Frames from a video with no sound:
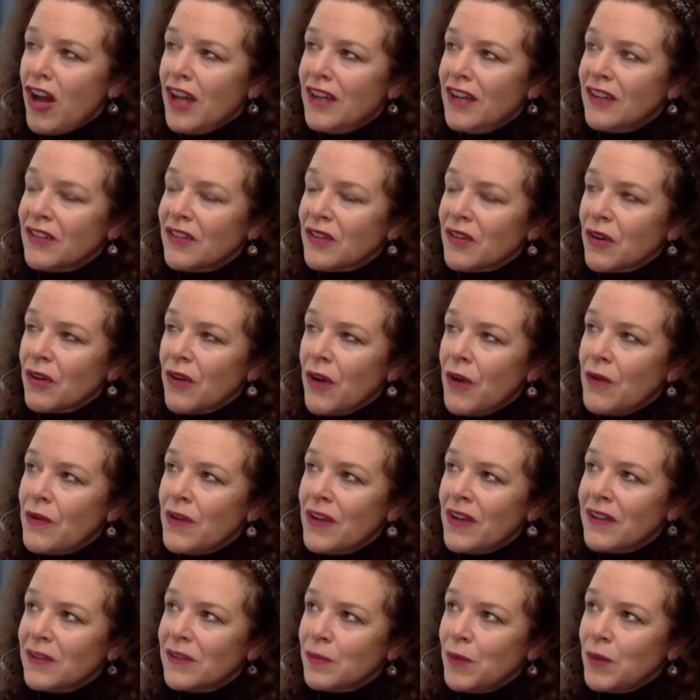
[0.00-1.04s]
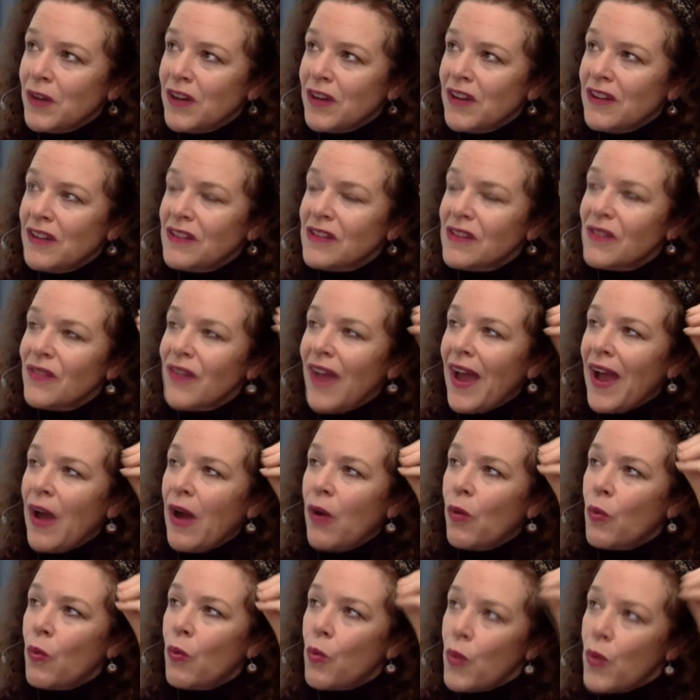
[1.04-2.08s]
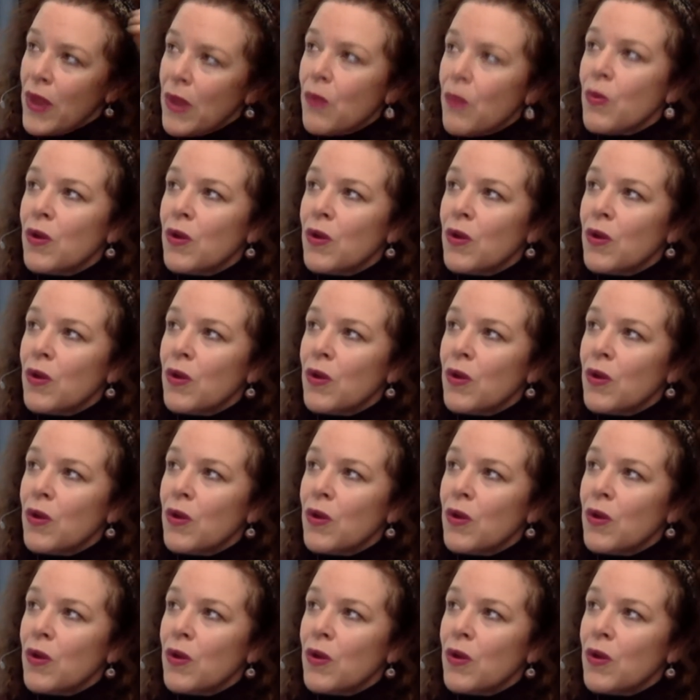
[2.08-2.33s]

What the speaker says: on is our own experience of how we